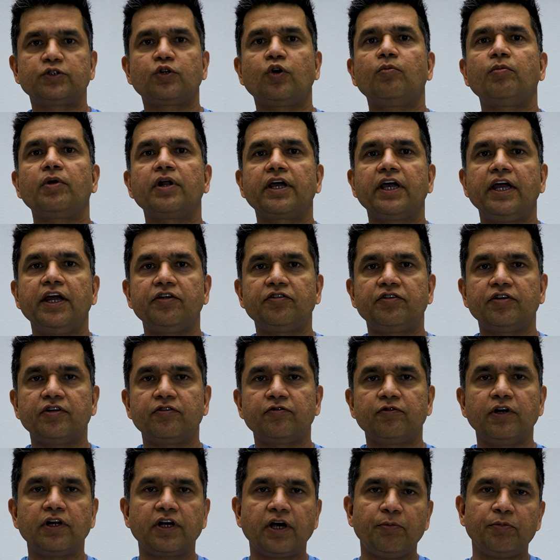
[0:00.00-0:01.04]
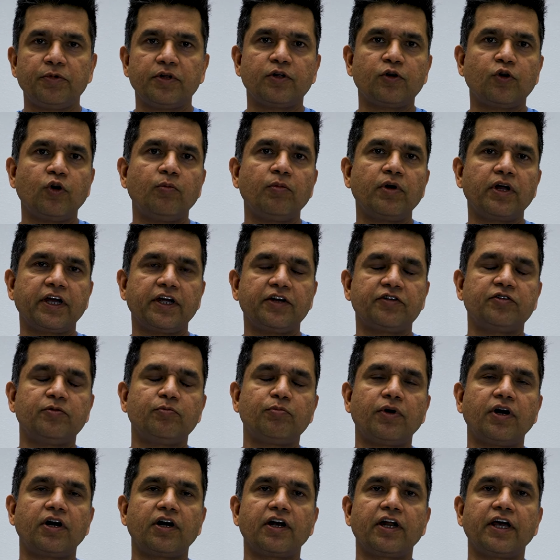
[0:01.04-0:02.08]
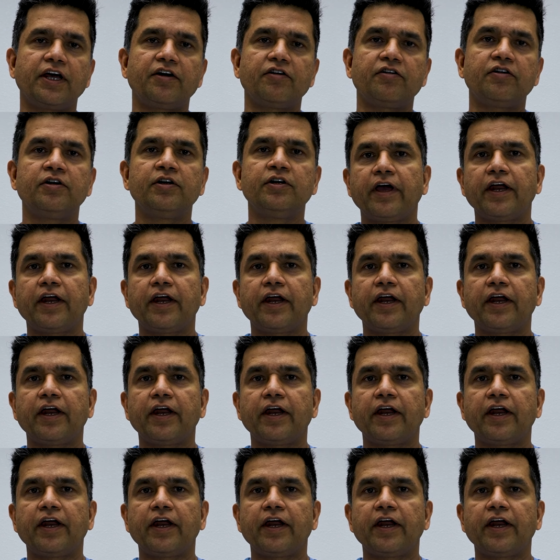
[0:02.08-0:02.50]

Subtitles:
complications. We'll come to the complication part later.